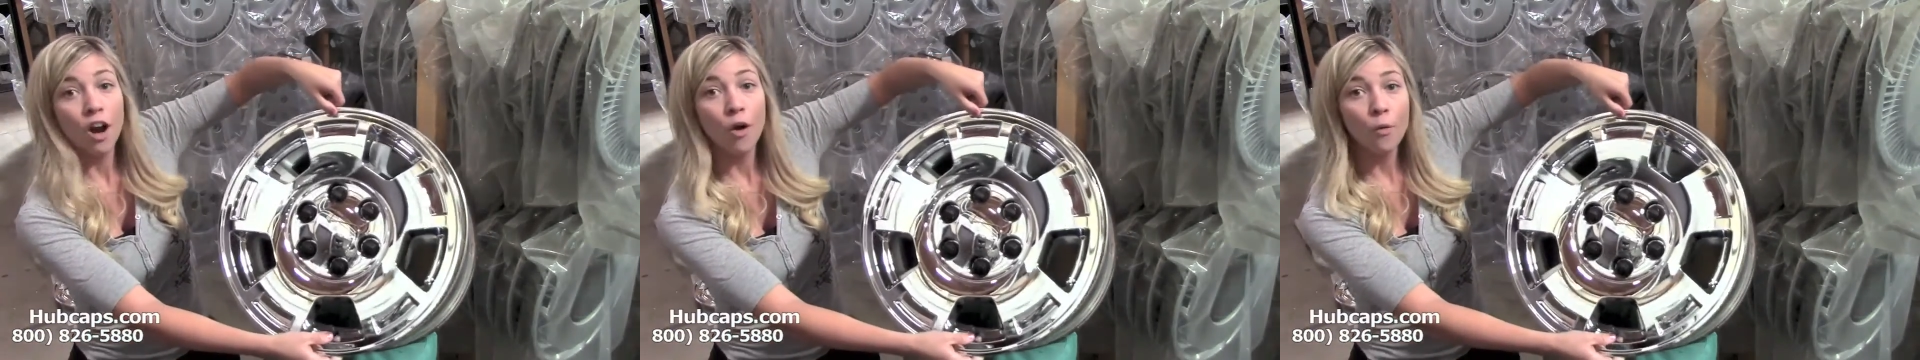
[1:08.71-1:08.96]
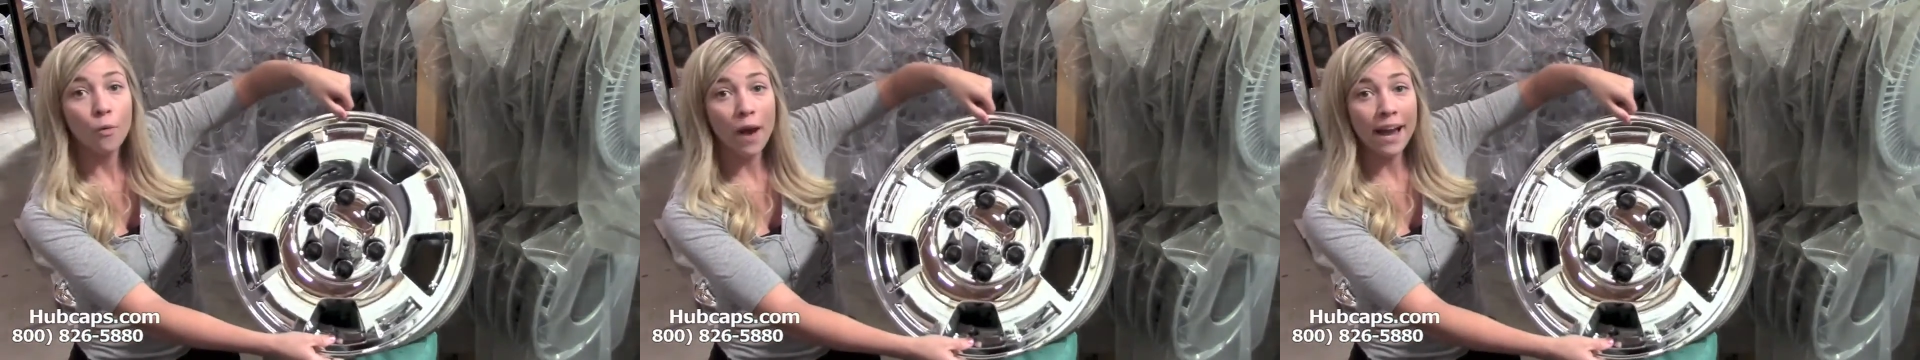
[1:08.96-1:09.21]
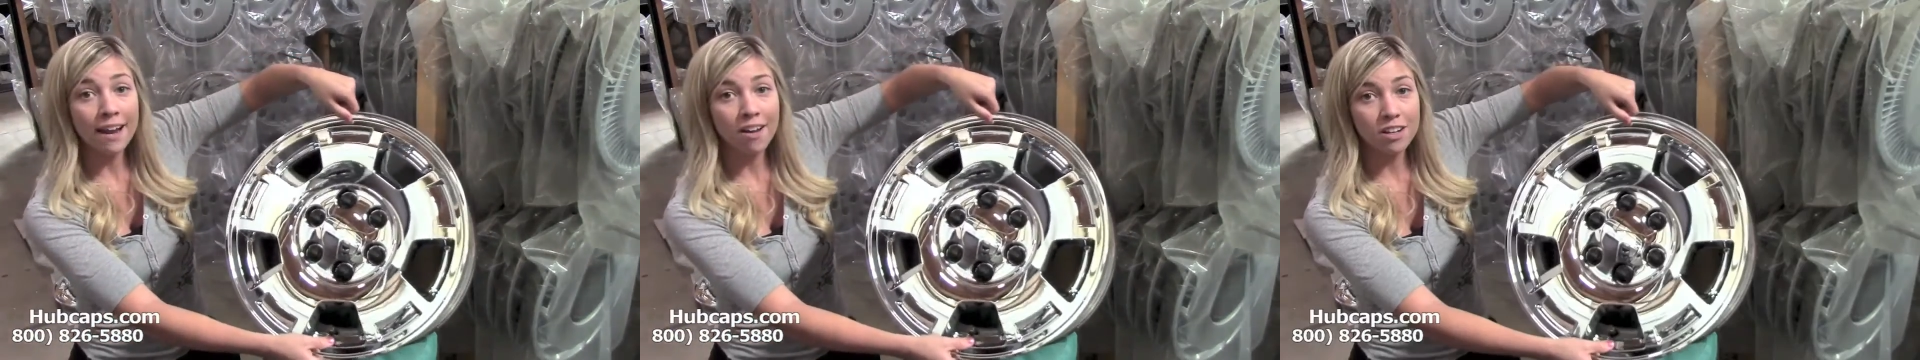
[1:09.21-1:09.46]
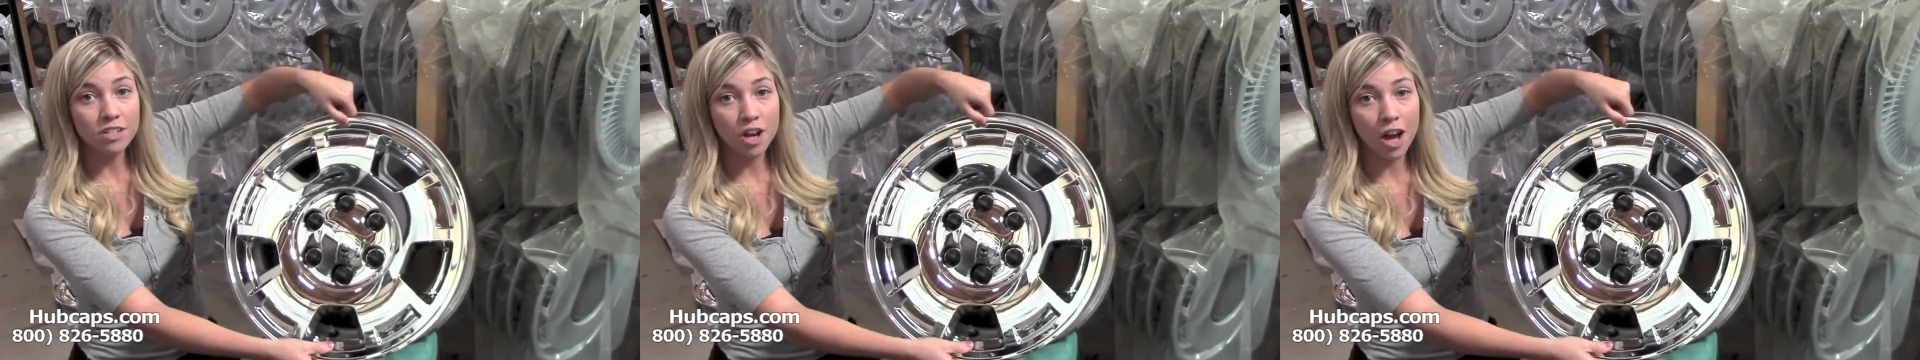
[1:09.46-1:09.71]
right
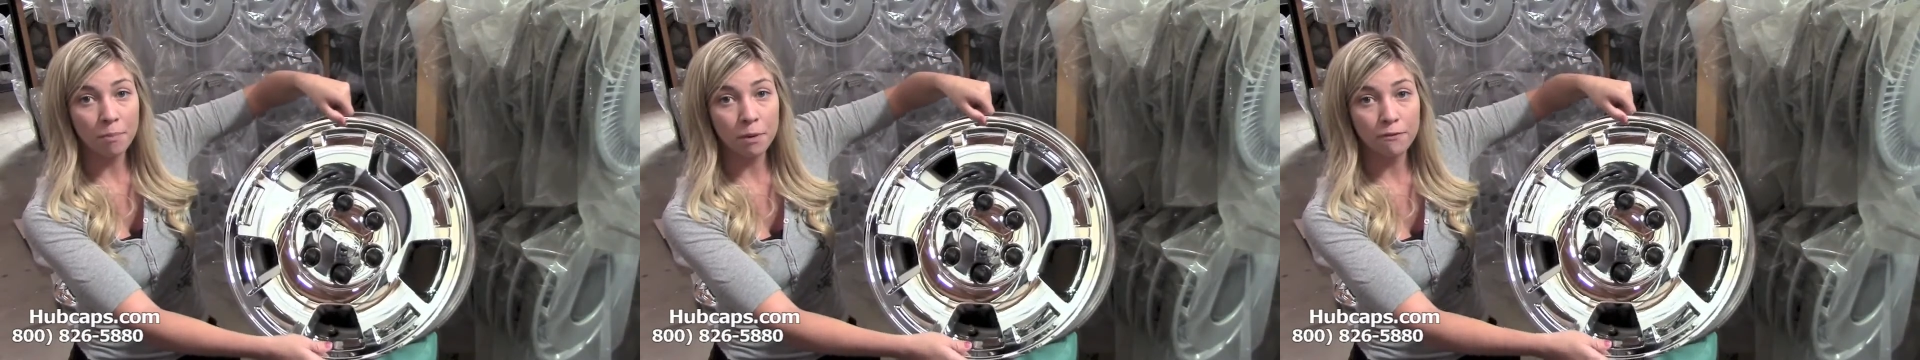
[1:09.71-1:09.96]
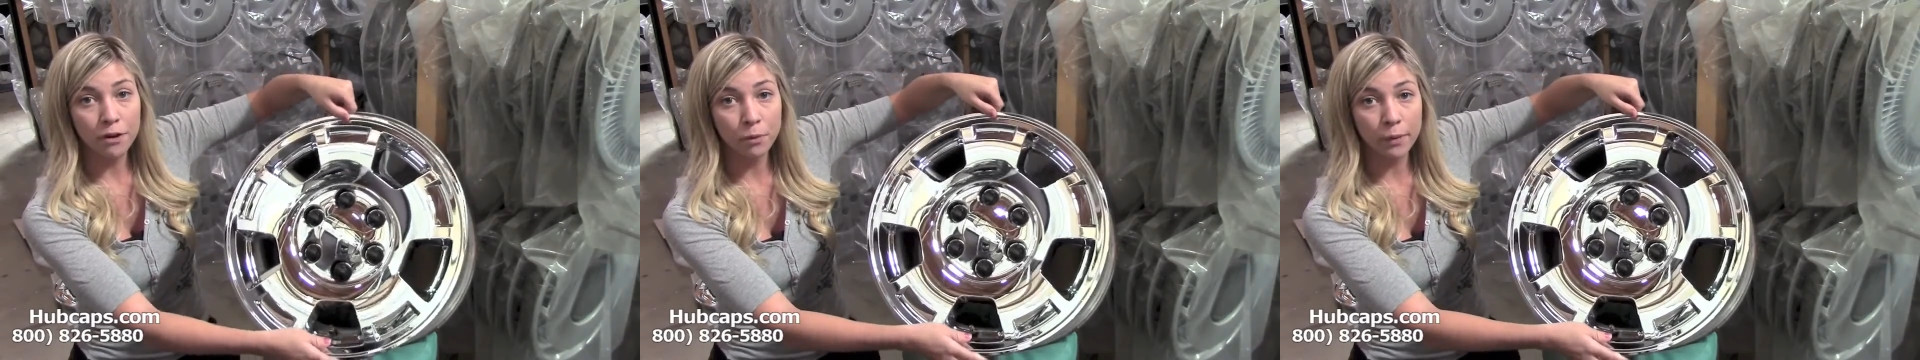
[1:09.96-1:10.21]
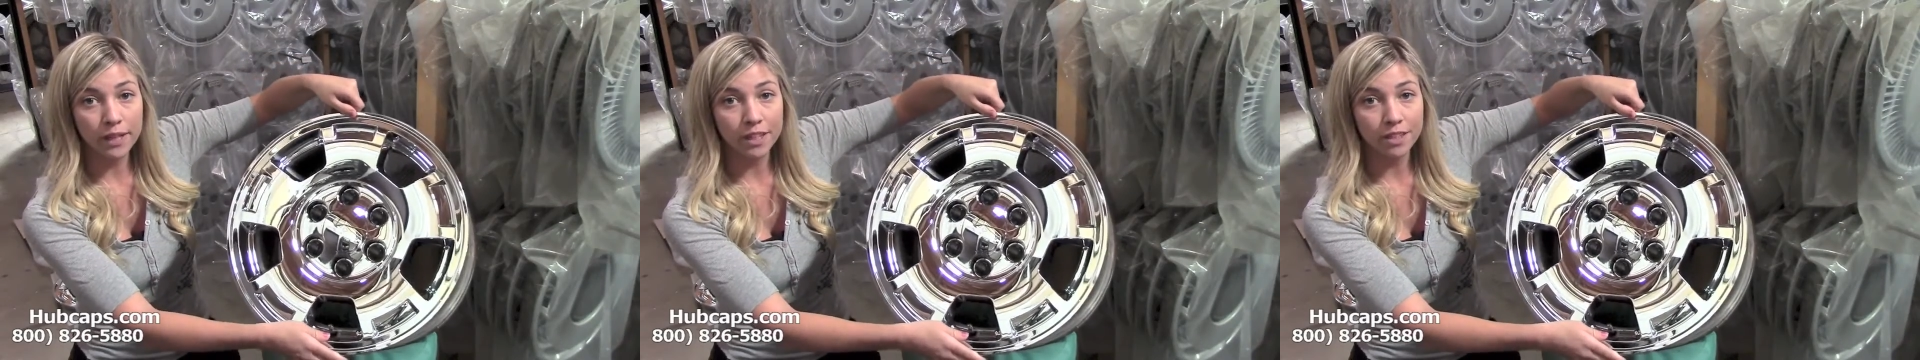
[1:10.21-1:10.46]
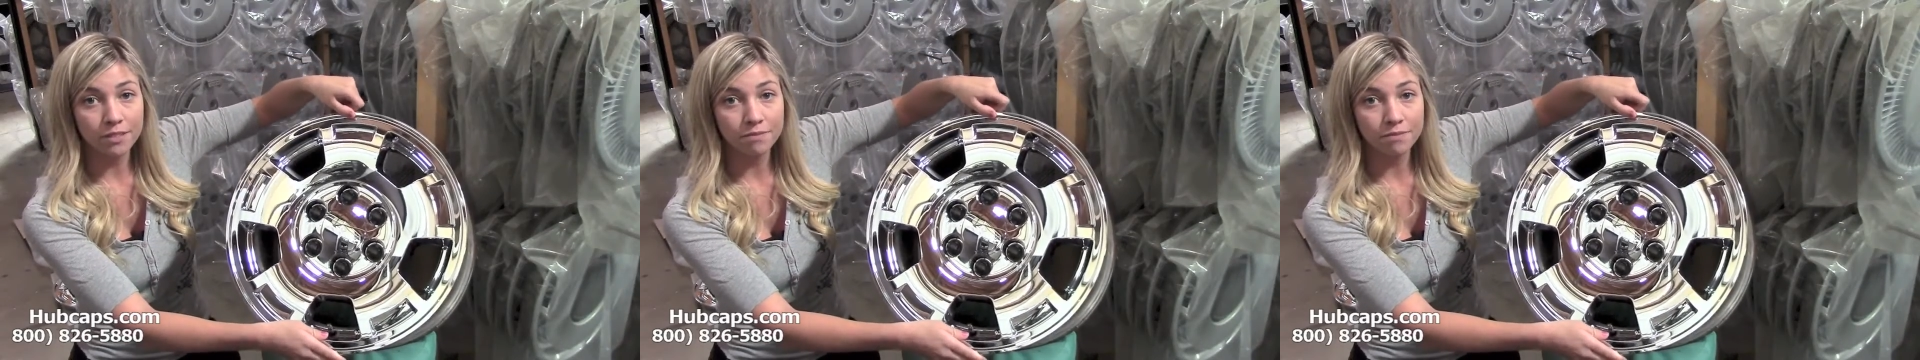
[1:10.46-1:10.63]
on top of your wheel.